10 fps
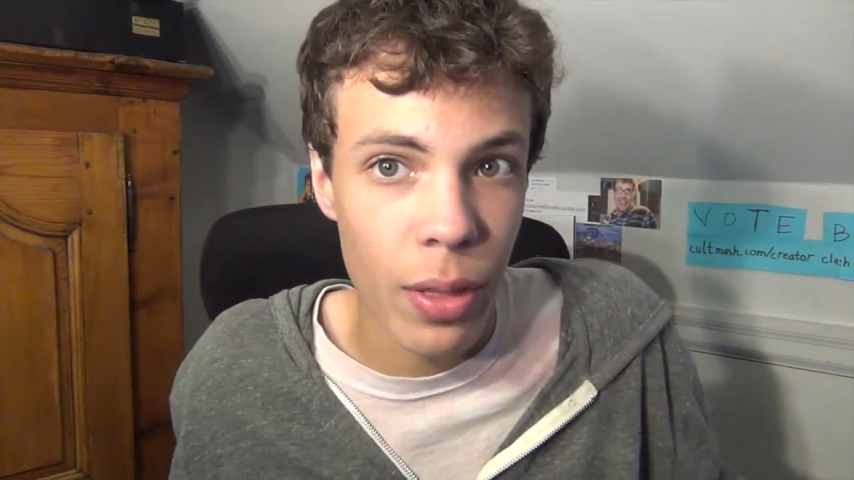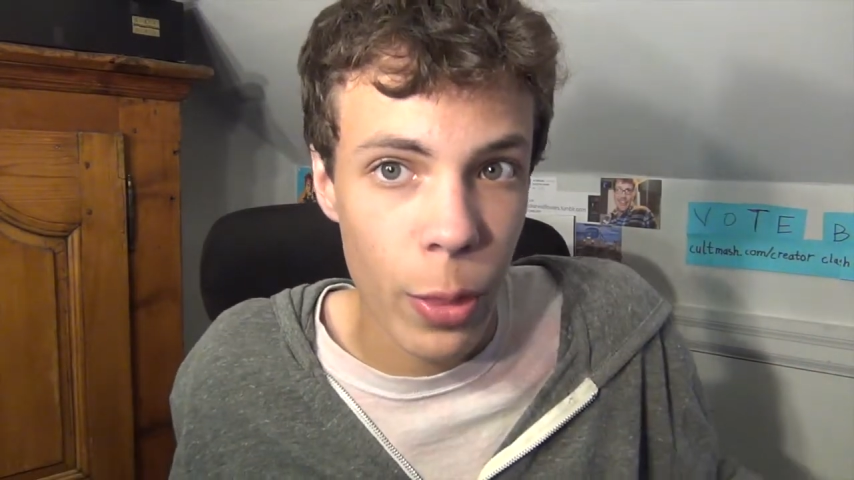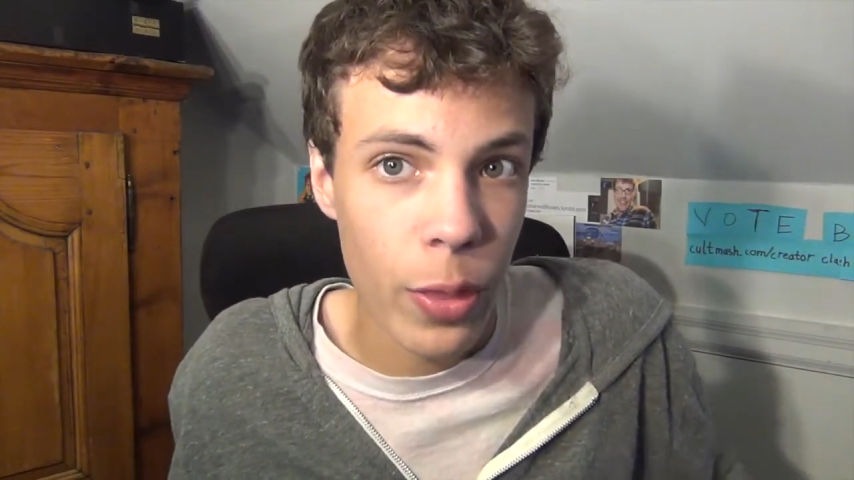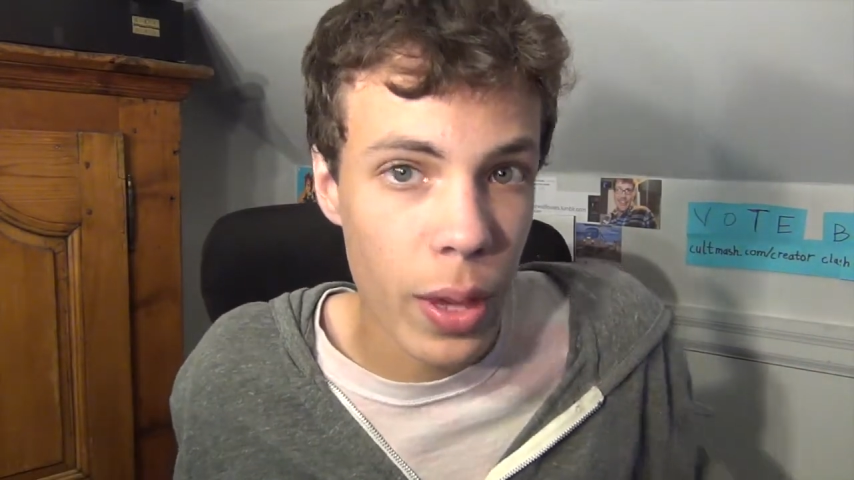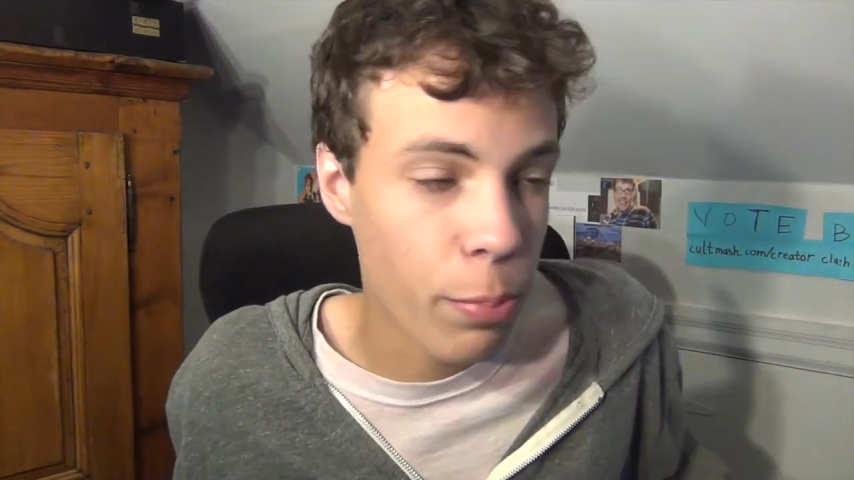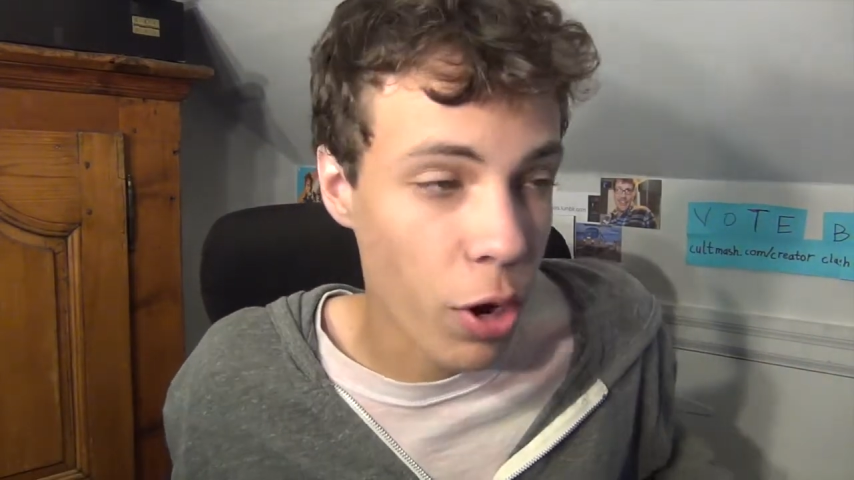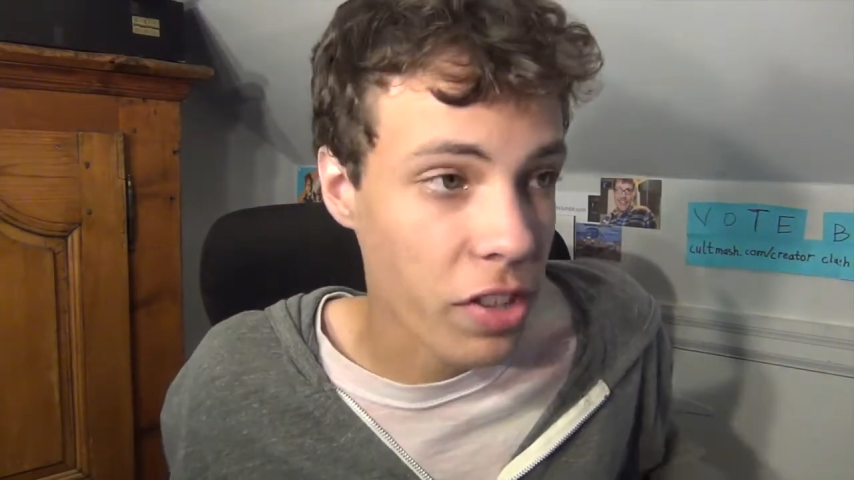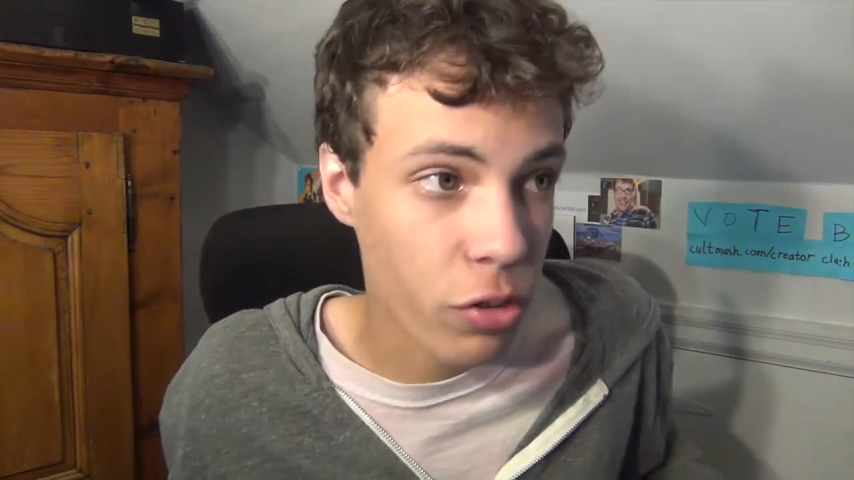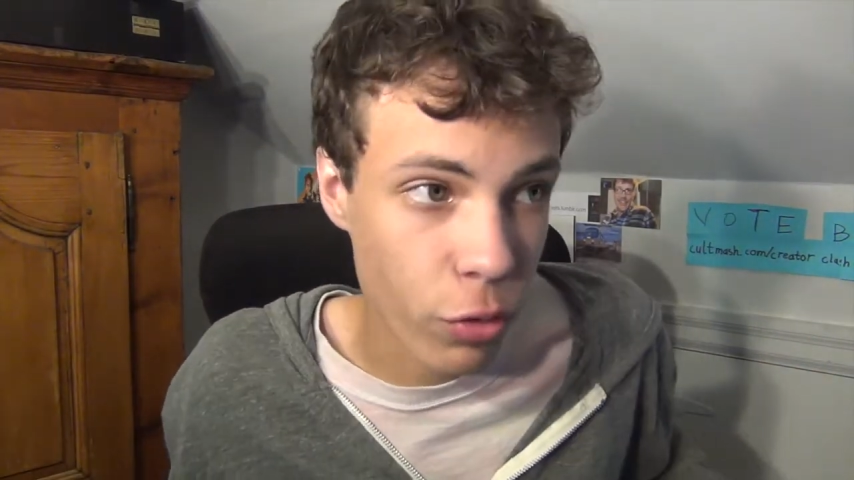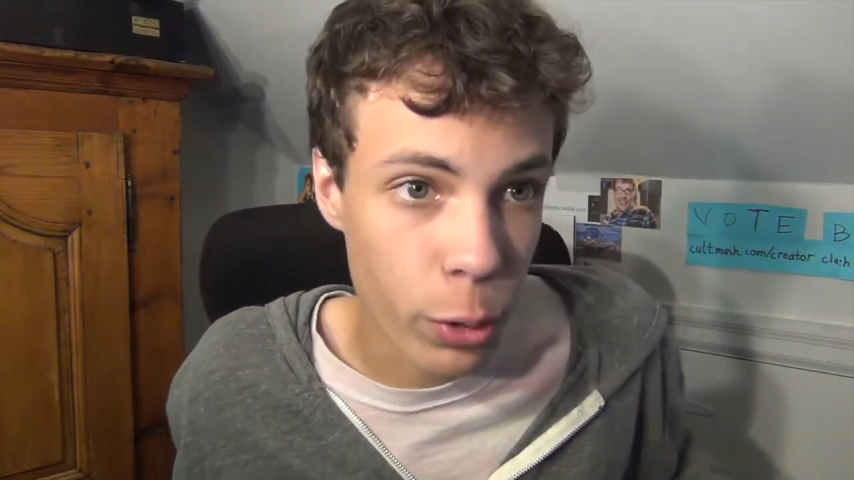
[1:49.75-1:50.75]
the
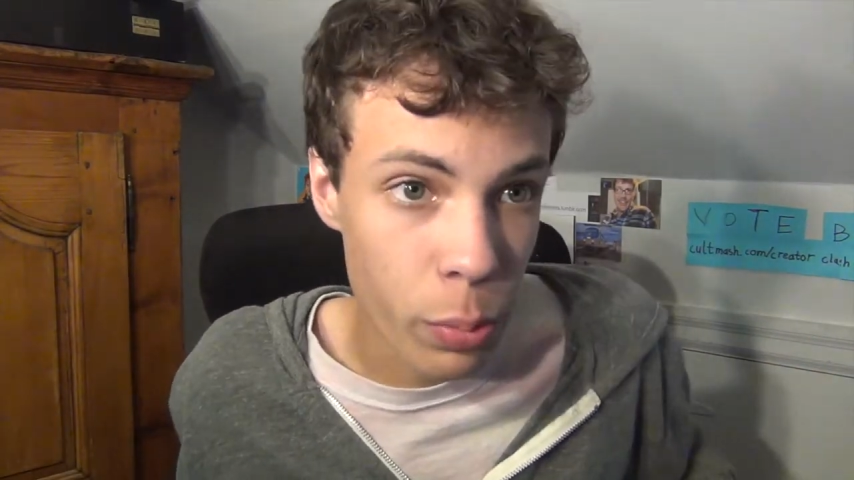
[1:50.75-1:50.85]
oppressed group.